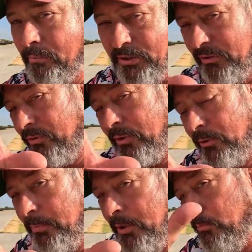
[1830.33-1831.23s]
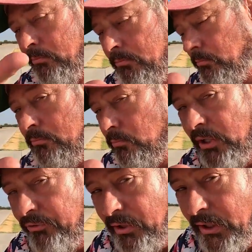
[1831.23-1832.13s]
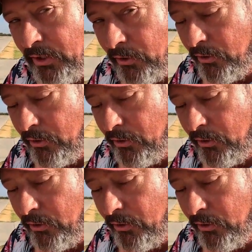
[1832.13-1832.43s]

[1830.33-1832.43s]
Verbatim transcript: because that little pump doesn't get in a